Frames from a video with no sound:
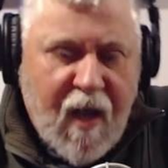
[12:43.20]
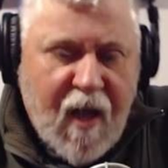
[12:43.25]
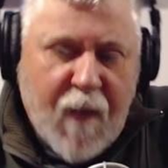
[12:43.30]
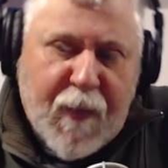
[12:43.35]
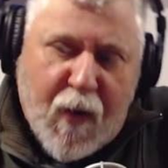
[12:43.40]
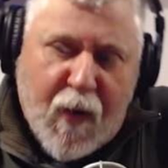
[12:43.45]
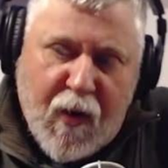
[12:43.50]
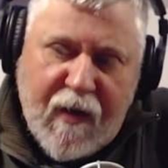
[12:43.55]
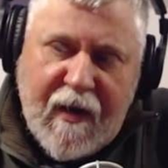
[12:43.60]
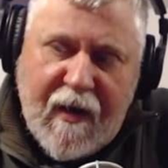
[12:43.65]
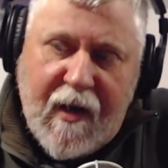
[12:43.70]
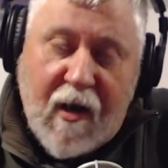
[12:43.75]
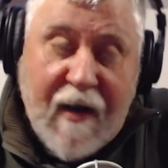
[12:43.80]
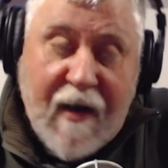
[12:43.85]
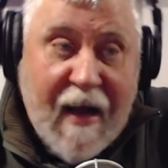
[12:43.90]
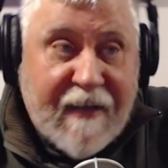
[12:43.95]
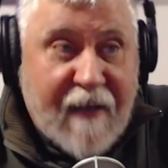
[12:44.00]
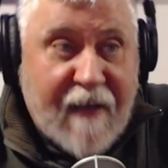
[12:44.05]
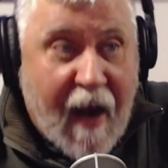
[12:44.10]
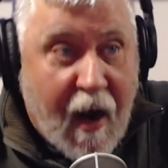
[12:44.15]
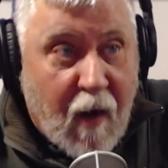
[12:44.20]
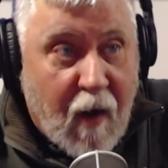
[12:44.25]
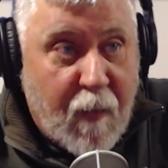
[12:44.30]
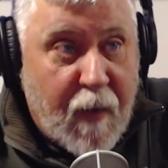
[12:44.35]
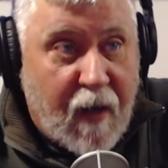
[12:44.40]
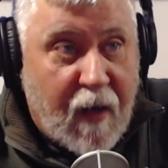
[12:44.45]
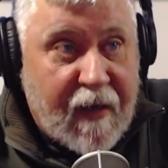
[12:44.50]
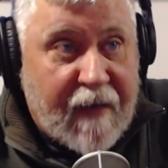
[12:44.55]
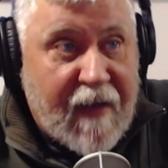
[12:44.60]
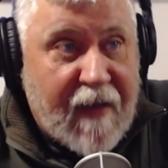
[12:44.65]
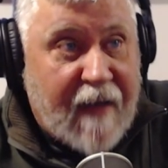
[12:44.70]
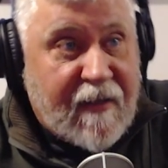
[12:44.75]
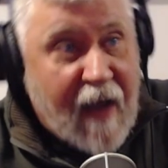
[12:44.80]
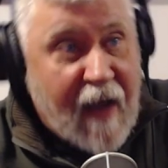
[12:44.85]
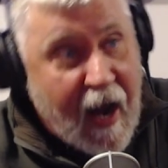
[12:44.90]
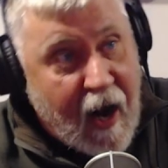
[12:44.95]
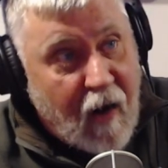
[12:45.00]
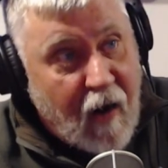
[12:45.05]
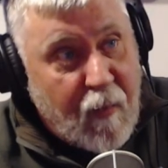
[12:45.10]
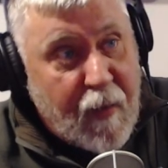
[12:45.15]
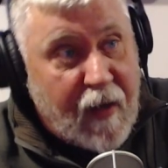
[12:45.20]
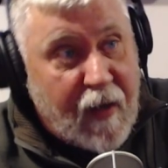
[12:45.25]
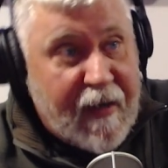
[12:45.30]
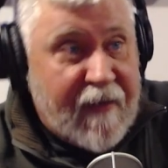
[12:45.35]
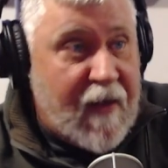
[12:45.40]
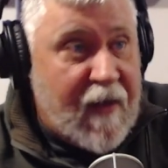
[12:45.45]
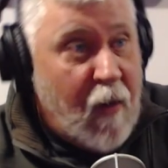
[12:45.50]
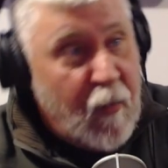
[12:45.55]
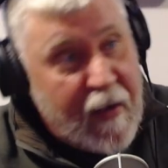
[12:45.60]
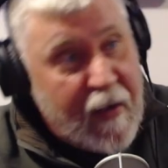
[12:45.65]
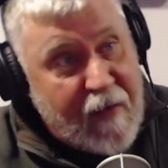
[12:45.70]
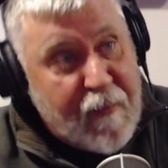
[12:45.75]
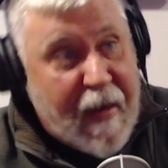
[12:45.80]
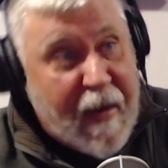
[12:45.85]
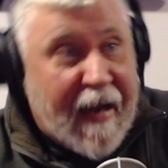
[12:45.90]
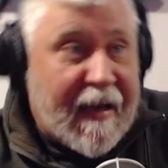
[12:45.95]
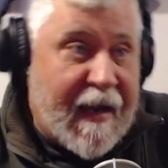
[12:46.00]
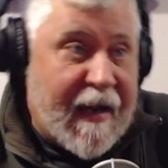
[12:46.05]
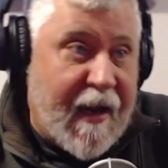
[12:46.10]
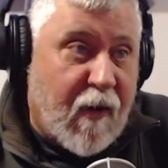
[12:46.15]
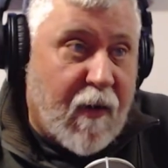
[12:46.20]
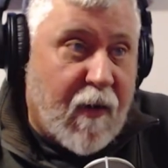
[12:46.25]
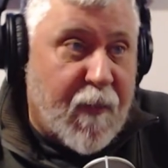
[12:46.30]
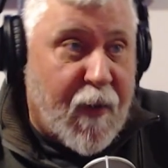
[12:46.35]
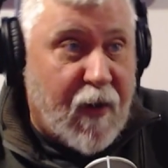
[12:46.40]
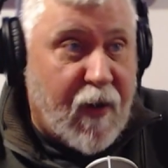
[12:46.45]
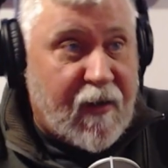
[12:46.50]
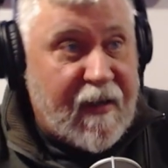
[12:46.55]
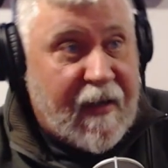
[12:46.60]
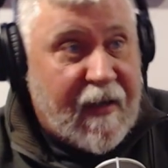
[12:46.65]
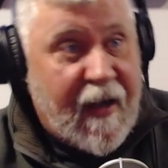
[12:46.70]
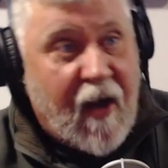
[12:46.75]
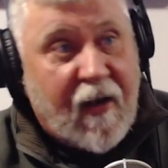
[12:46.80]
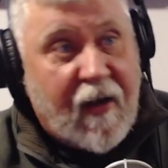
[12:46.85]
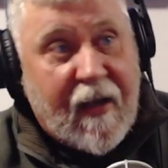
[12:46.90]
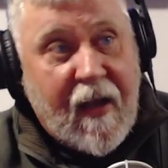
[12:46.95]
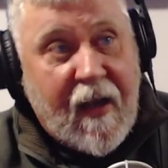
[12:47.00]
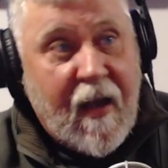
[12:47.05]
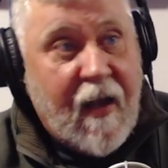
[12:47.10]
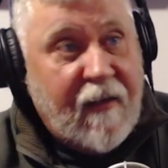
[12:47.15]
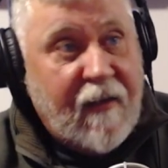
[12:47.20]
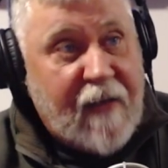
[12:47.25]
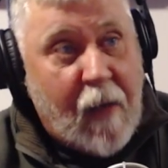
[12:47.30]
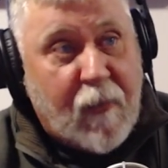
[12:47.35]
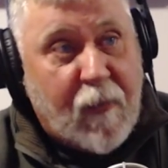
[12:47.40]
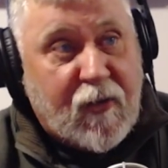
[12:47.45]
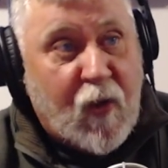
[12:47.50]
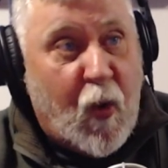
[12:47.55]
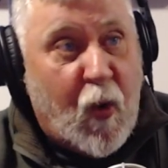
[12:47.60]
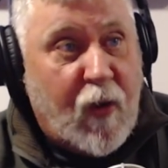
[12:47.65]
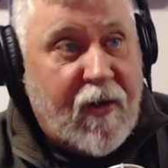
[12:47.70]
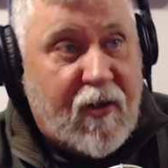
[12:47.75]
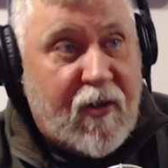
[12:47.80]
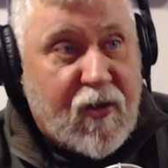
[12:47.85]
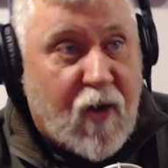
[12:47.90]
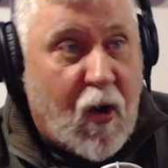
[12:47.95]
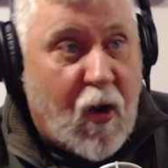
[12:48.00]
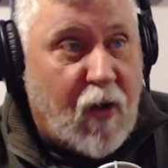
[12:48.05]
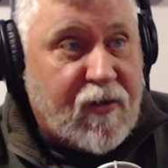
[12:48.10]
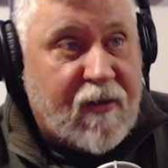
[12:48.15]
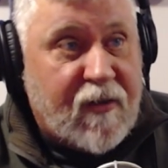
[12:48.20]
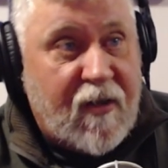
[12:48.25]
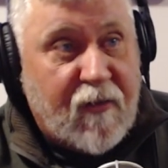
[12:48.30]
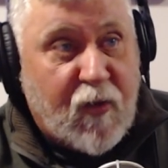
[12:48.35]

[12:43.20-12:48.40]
Per year. And that's our money. That's our money that we made here in Berkeley County that was going to Charleston,